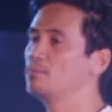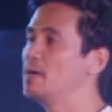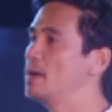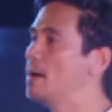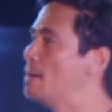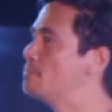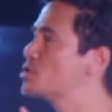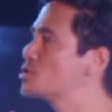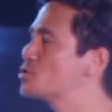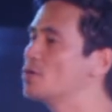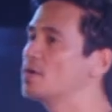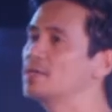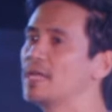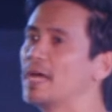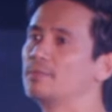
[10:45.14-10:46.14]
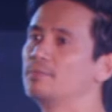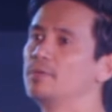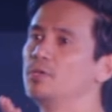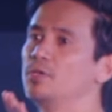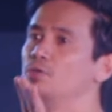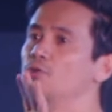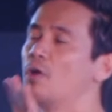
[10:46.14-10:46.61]
I'm sure that
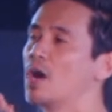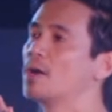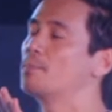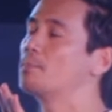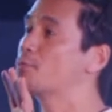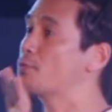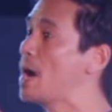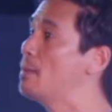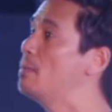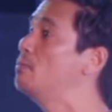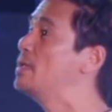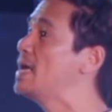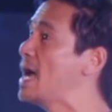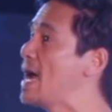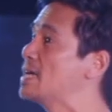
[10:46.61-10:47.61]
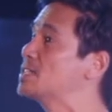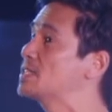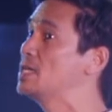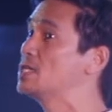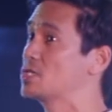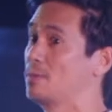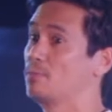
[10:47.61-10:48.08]
you are probably asking
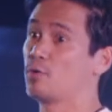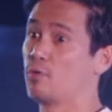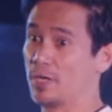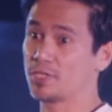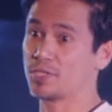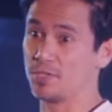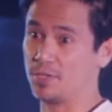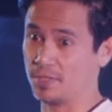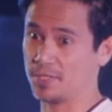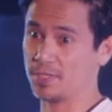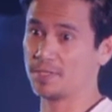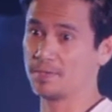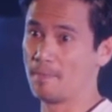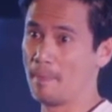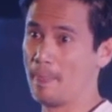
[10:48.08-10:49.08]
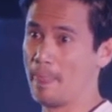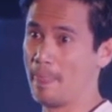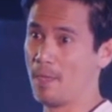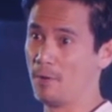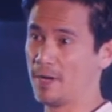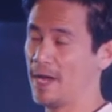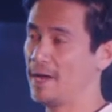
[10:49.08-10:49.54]
some questions.
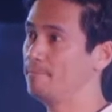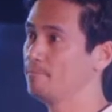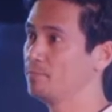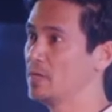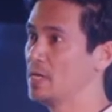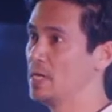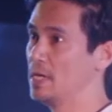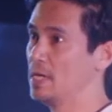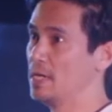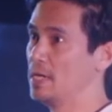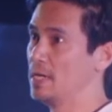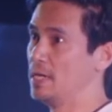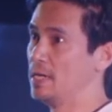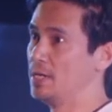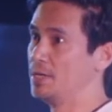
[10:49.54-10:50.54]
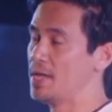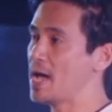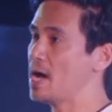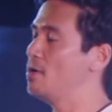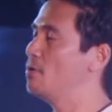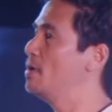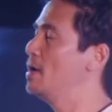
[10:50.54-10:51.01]
Okay?
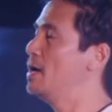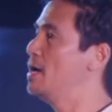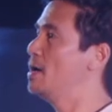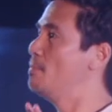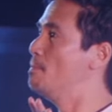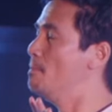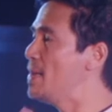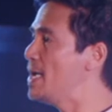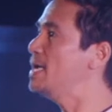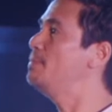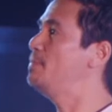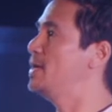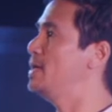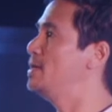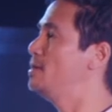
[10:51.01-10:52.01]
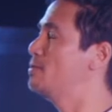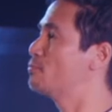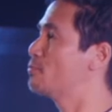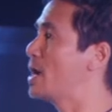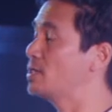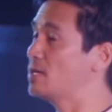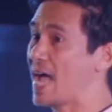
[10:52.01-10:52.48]
Now, maybe
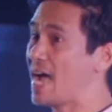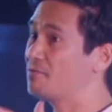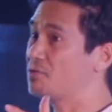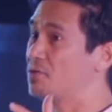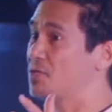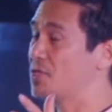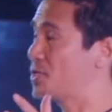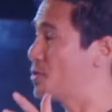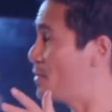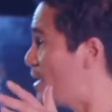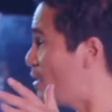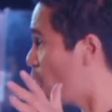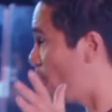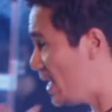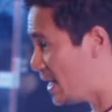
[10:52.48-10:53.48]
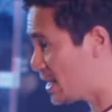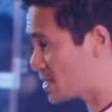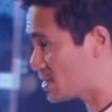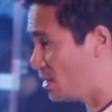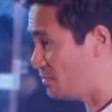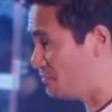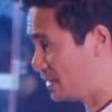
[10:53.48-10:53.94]
right after 3 weeks
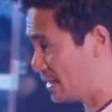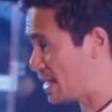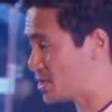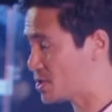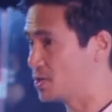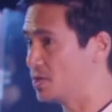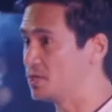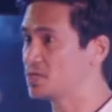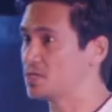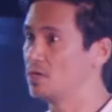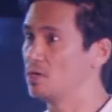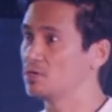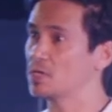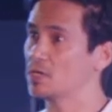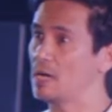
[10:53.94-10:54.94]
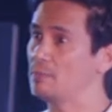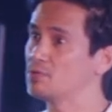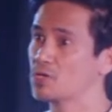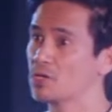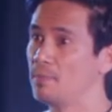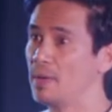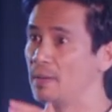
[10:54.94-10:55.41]
of elections, no, I'm
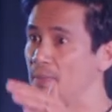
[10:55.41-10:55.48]
sure maybe